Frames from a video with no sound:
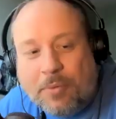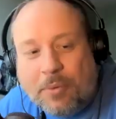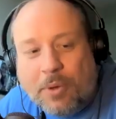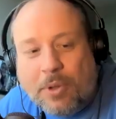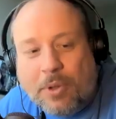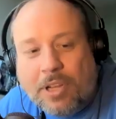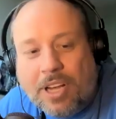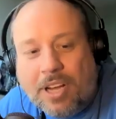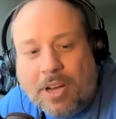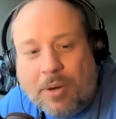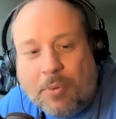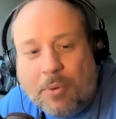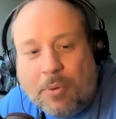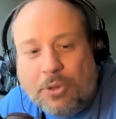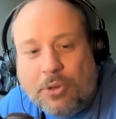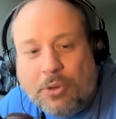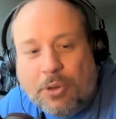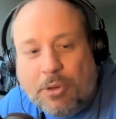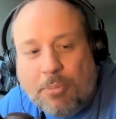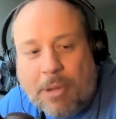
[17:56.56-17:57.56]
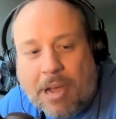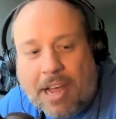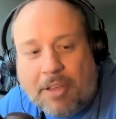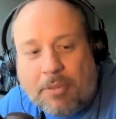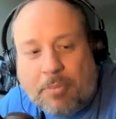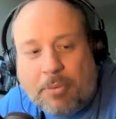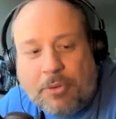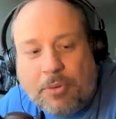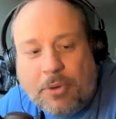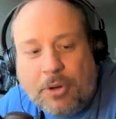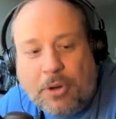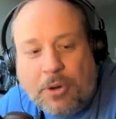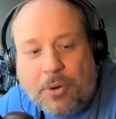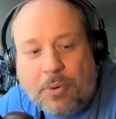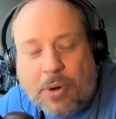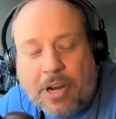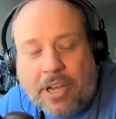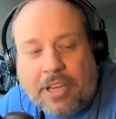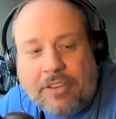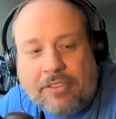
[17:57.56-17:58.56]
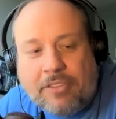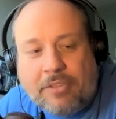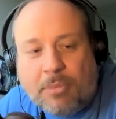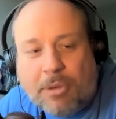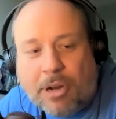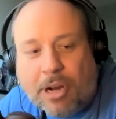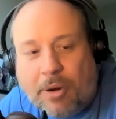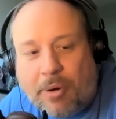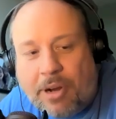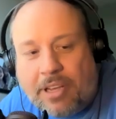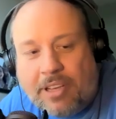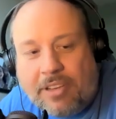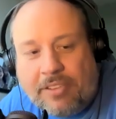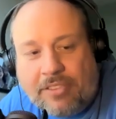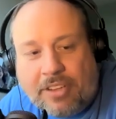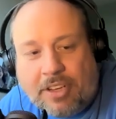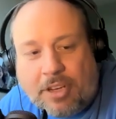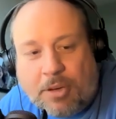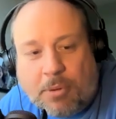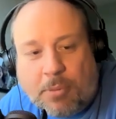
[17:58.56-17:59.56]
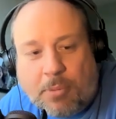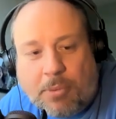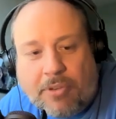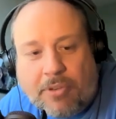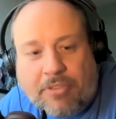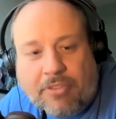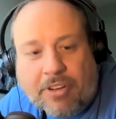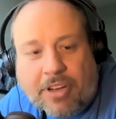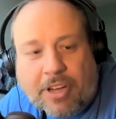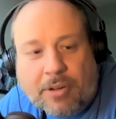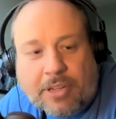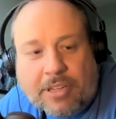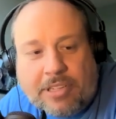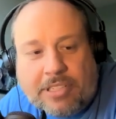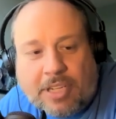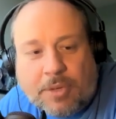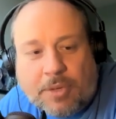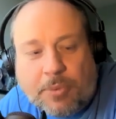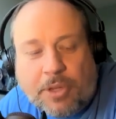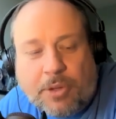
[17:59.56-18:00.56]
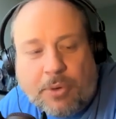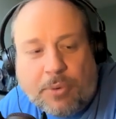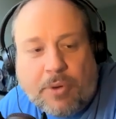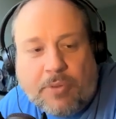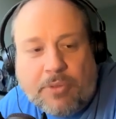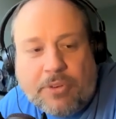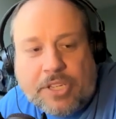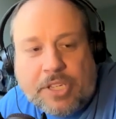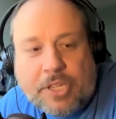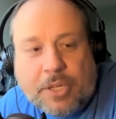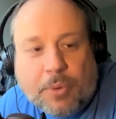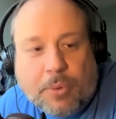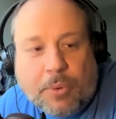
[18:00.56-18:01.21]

we'll do the math between your rankings and my rankings and come up with a final list like we do every single